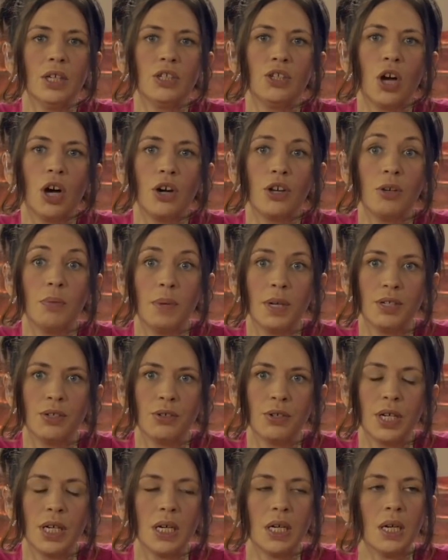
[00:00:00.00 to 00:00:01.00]

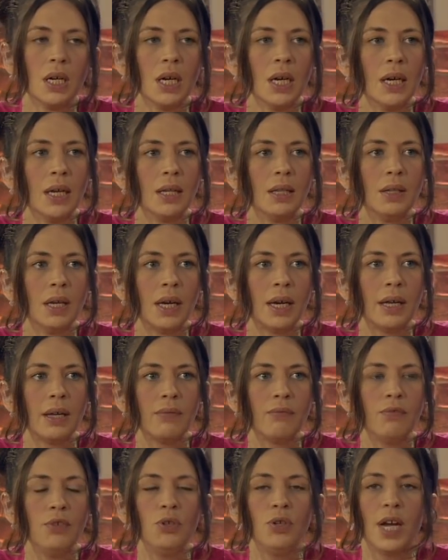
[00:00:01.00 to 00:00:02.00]
documentary
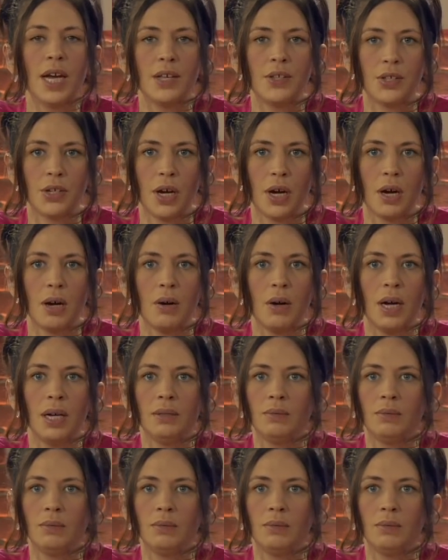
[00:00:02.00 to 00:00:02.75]
a few days ago.